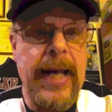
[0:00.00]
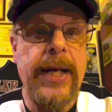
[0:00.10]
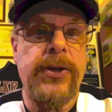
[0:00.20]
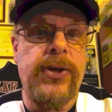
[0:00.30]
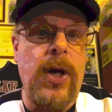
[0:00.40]

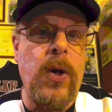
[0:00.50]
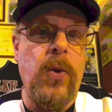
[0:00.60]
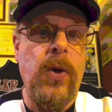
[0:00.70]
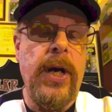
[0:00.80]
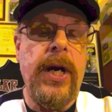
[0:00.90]

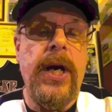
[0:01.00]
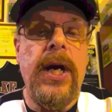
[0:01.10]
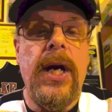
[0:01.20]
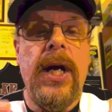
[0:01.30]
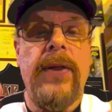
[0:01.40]
So
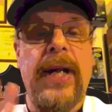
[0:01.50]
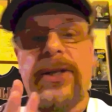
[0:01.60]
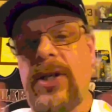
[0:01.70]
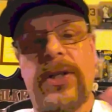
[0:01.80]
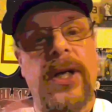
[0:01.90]
that's
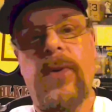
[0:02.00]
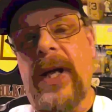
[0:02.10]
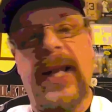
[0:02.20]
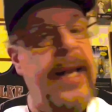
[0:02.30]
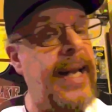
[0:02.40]
just a
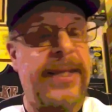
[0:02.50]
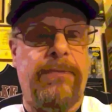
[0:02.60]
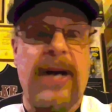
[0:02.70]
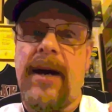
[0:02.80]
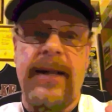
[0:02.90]
quick, and that's
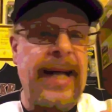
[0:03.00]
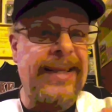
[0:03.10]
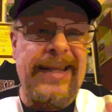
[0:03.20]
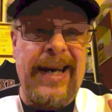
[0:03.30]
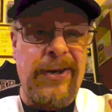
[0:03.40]
pro,
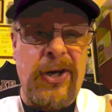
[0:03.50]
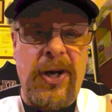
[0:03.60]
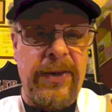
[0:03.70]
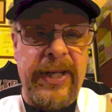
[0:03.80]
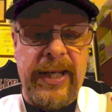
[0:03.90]
that's not
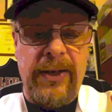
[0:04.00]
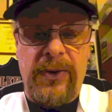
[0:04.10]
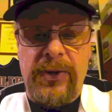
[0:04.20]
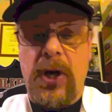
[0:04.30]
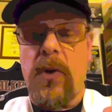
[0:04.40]
all the
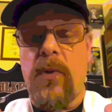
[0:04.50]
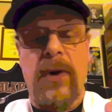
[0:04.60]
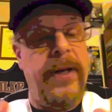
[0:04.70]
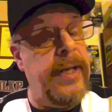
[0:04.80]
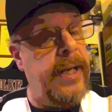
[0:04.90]
deals. Oh,
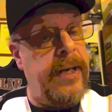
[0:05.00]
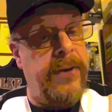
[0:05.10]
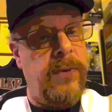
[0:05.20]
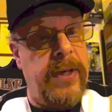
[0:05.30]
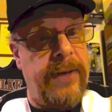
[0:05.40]

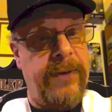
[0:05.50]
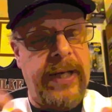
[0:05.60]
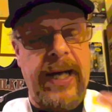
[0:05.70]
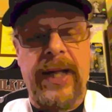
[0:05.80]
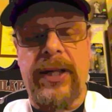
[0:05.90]
another one I forgot.